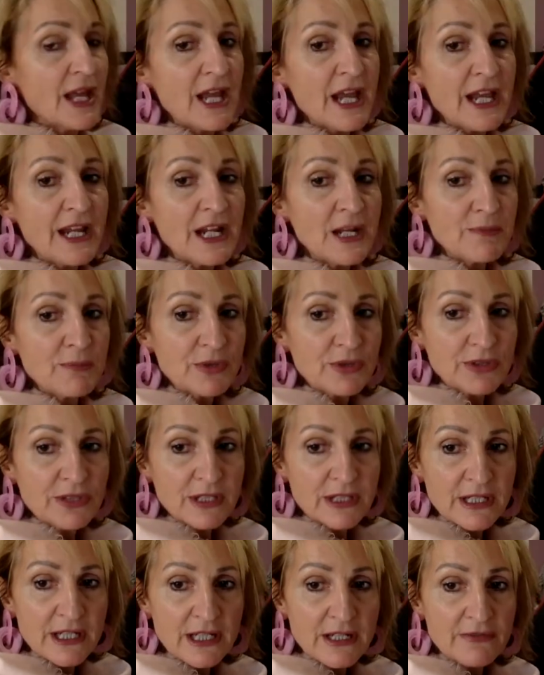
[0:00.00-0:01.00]
and I put the
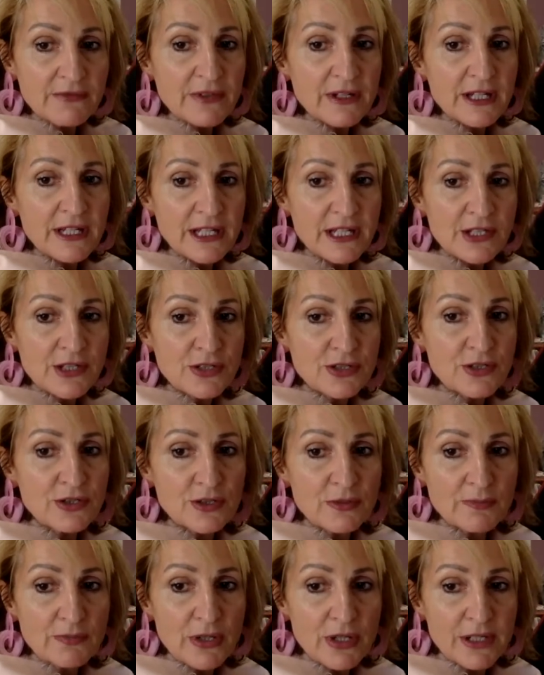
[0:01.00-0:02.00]
cover into
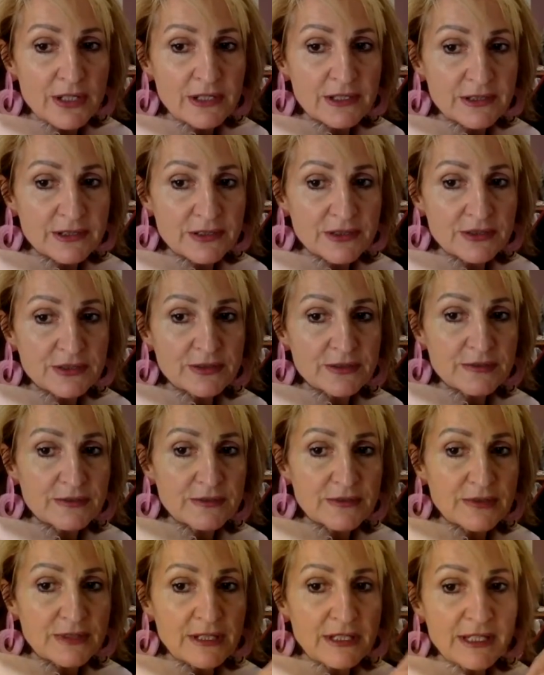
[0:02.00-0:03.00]
the pockets,
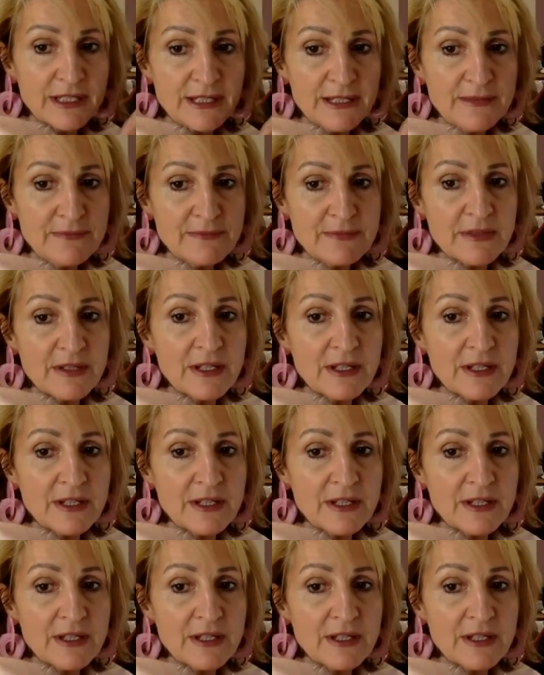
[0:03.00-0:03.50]
okay.